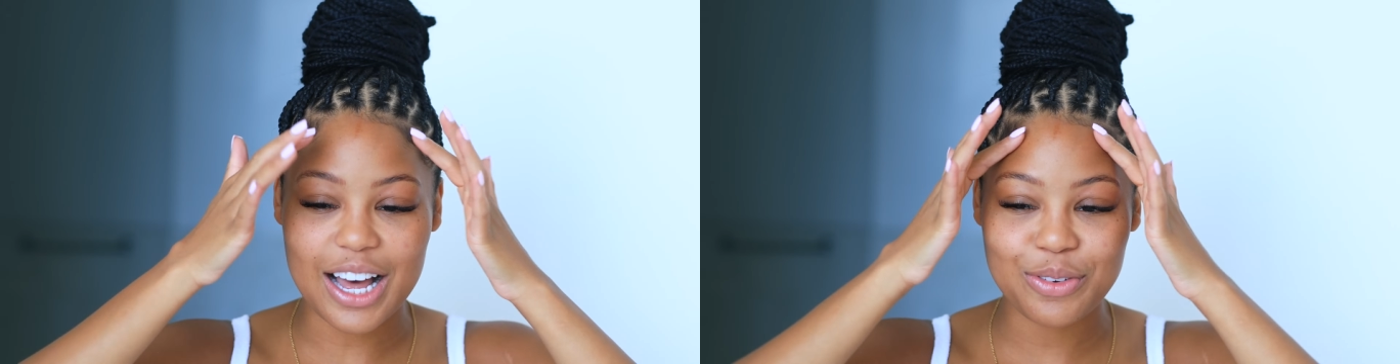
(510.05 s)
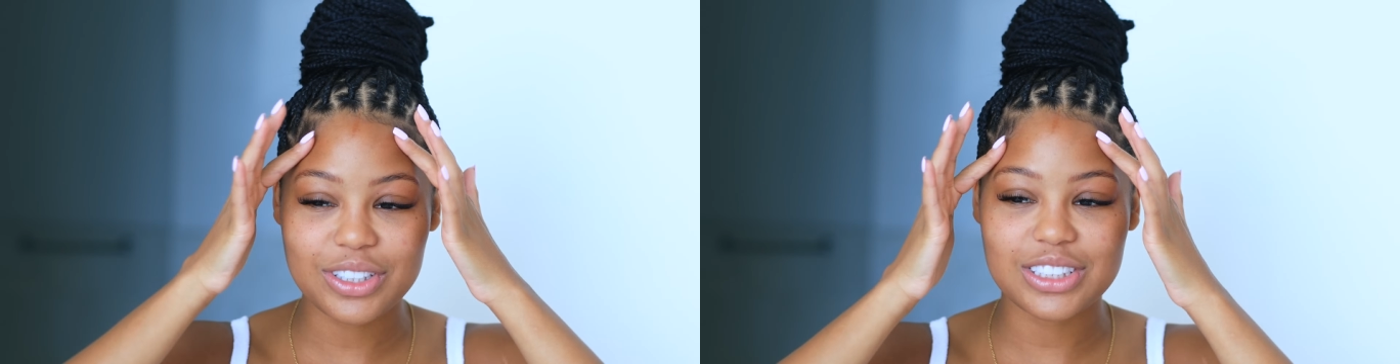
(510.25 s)

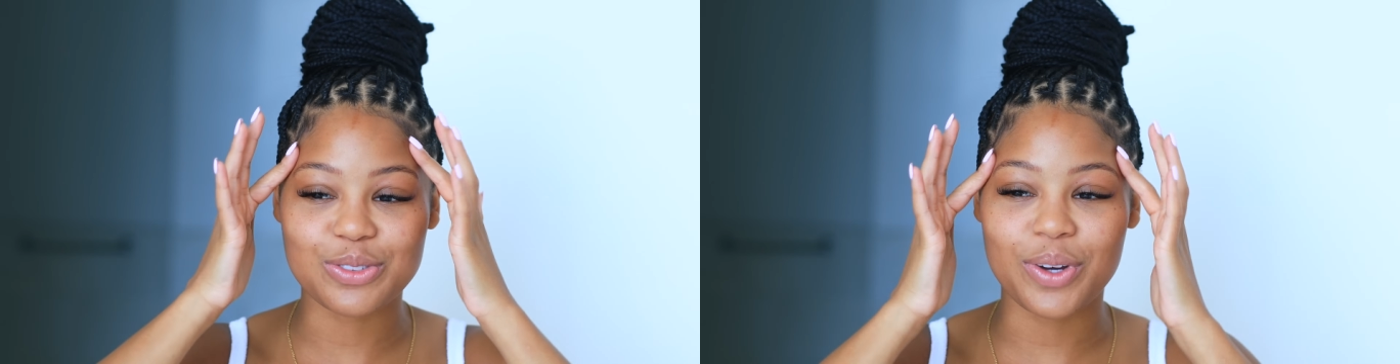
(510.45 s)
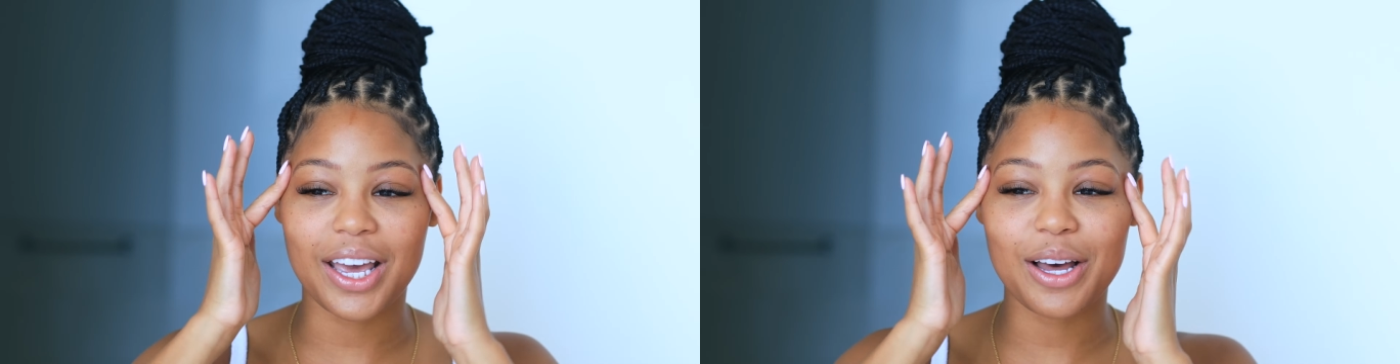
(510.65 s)
I would
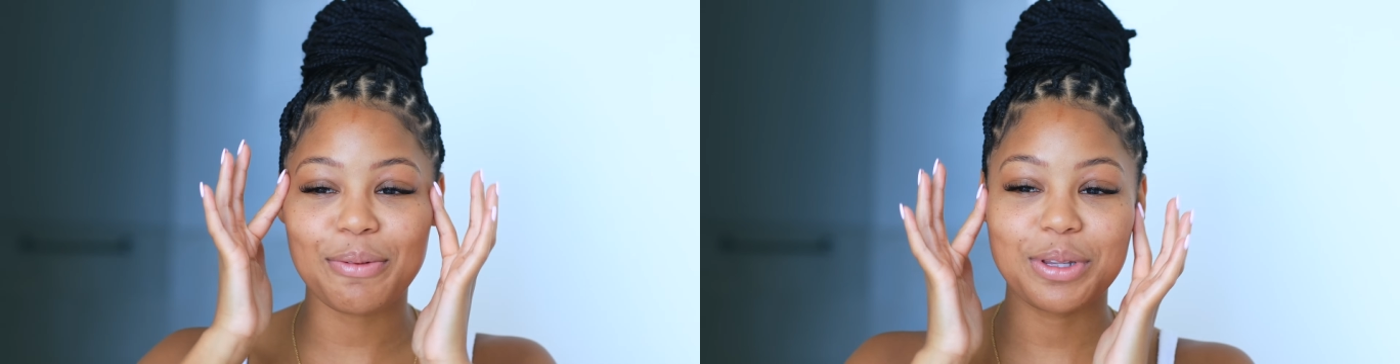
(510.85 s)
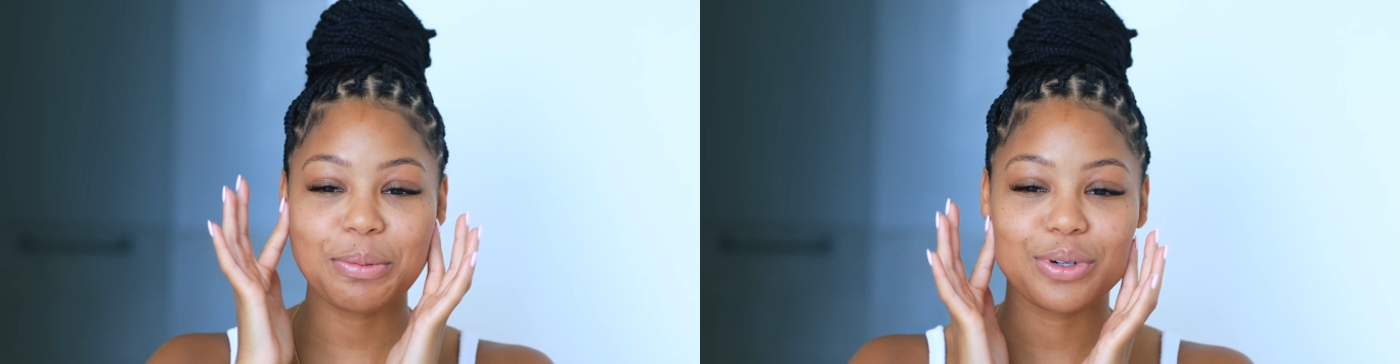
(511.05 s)
just wake
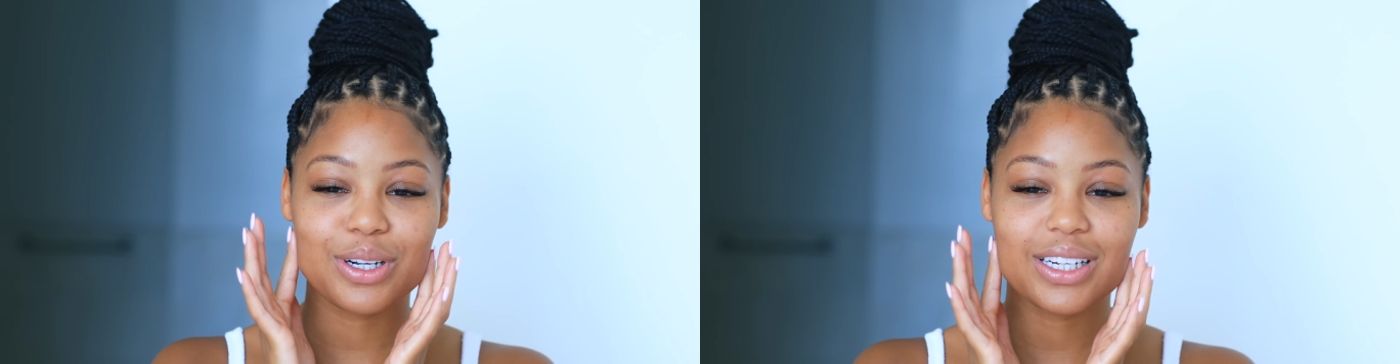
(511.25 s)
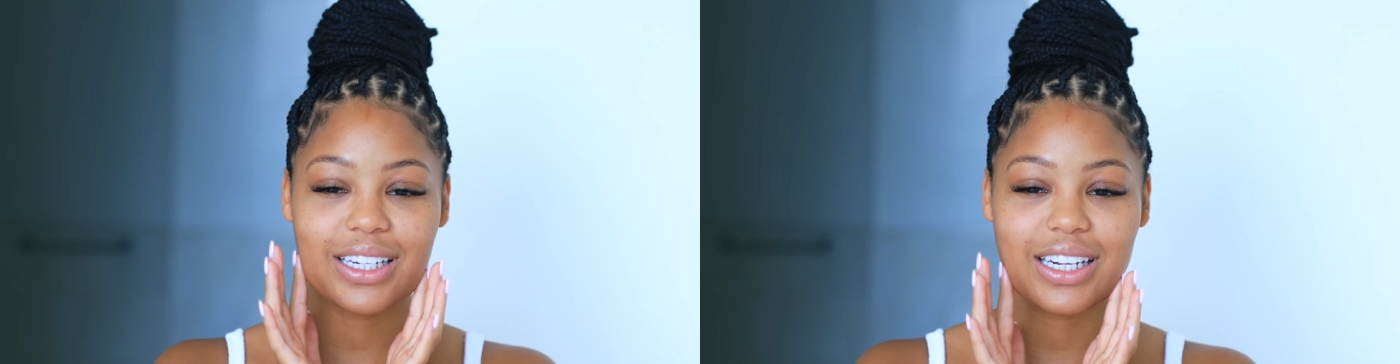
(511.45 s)
up in the
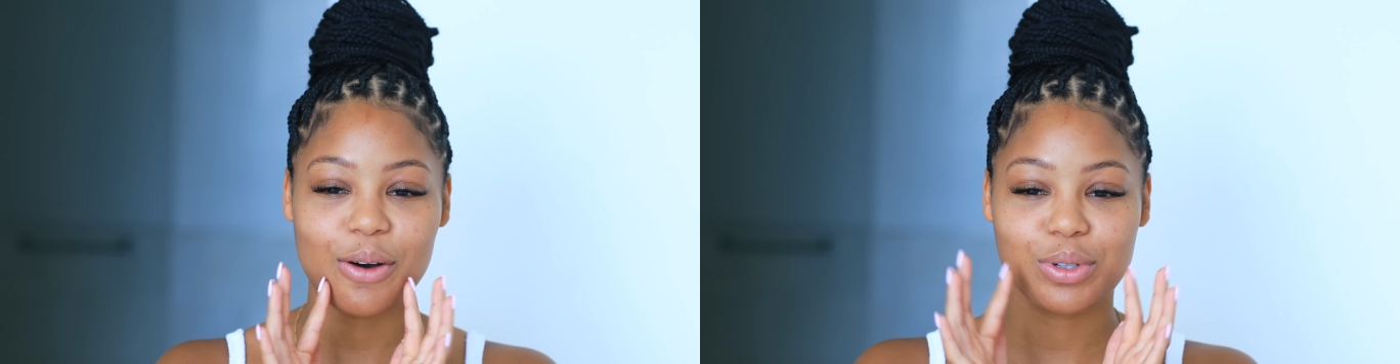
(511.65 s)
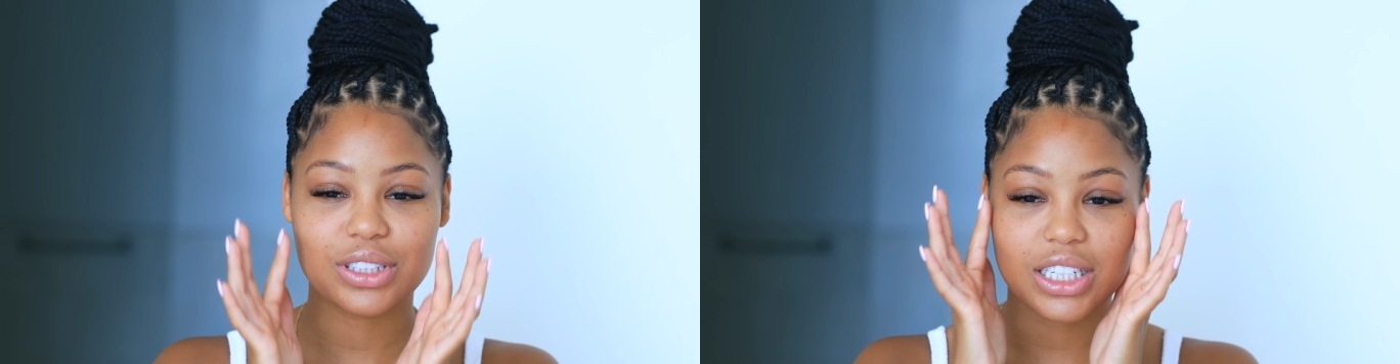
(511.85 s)
morning and
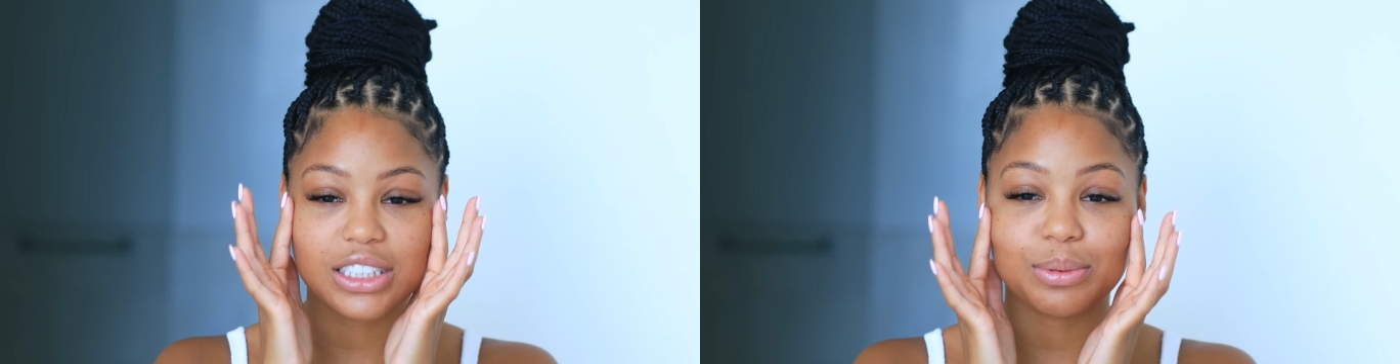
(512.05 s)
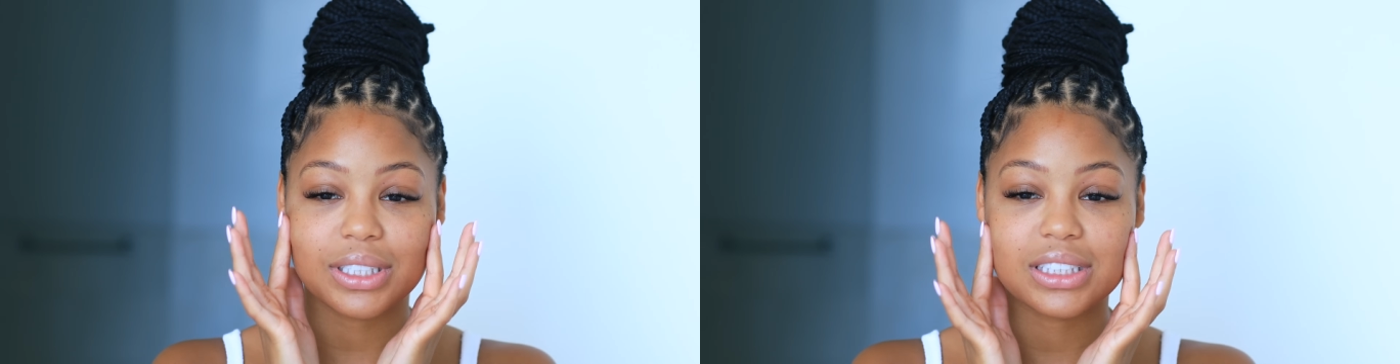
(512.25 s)
I would
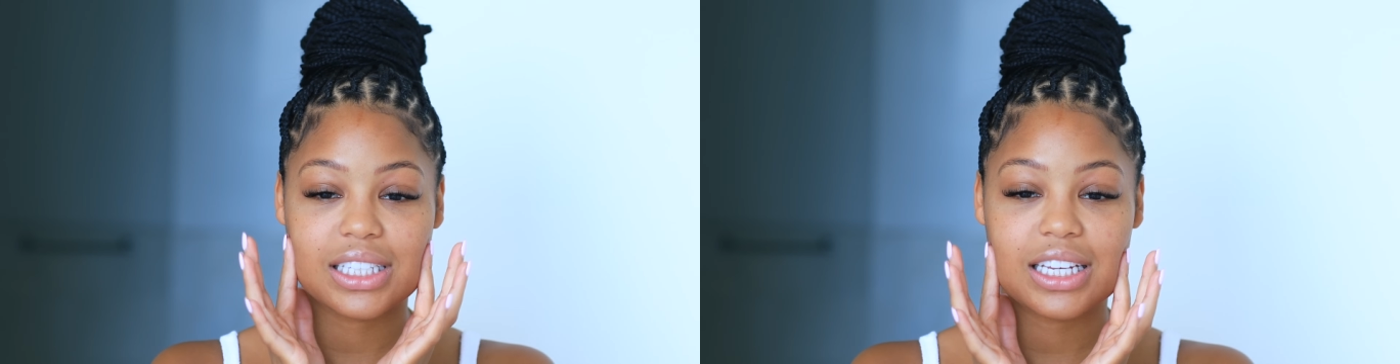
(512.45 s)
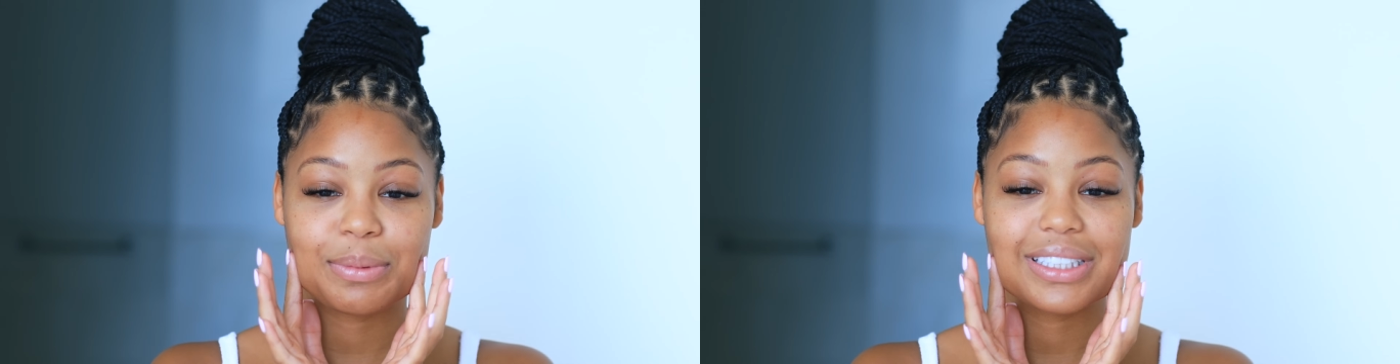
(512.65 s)
touch my skin.